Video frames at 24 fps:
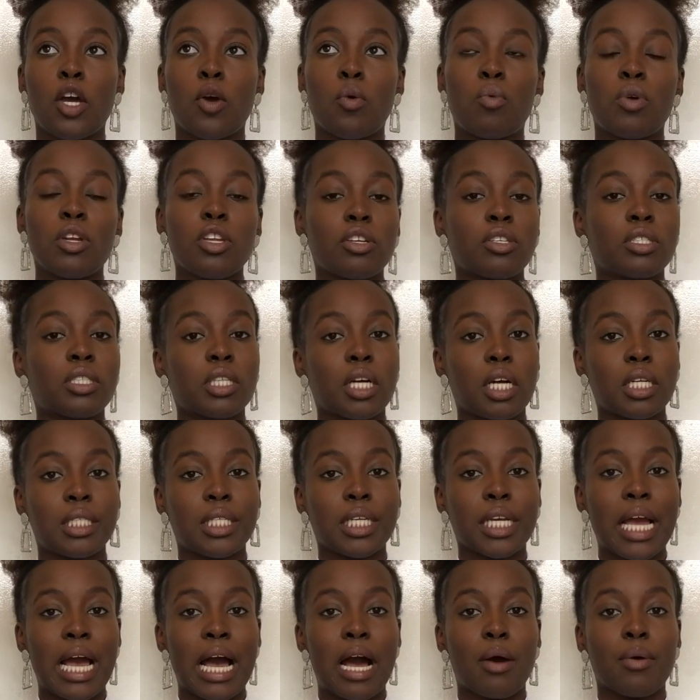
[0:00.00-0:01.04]
when you're
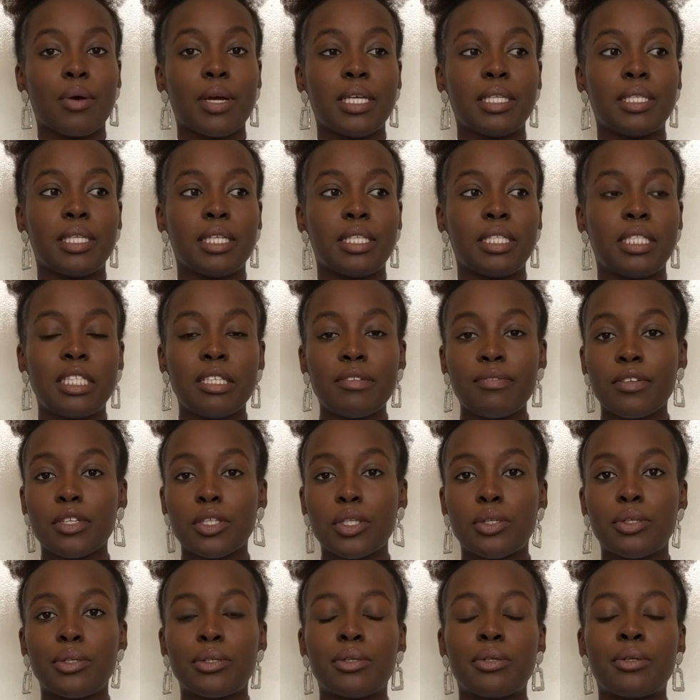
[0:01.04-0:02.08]
starting out, is it
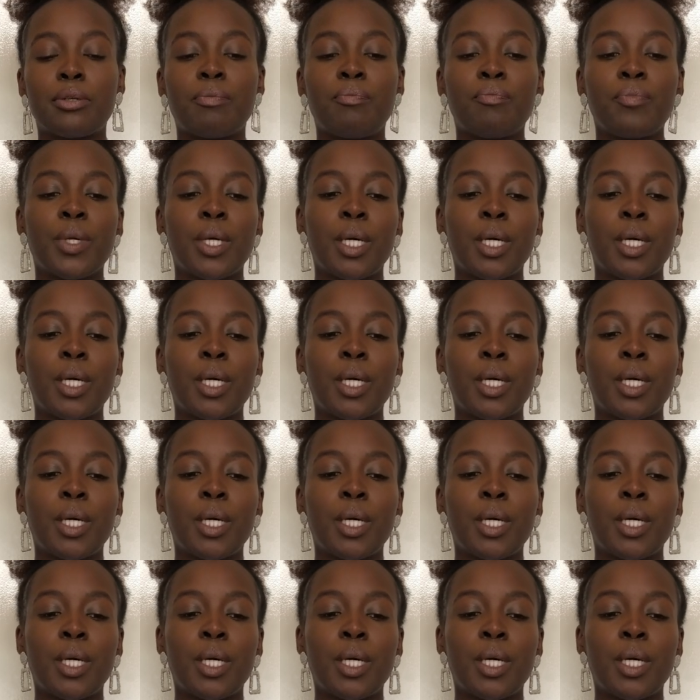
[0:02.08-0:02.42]
difficult?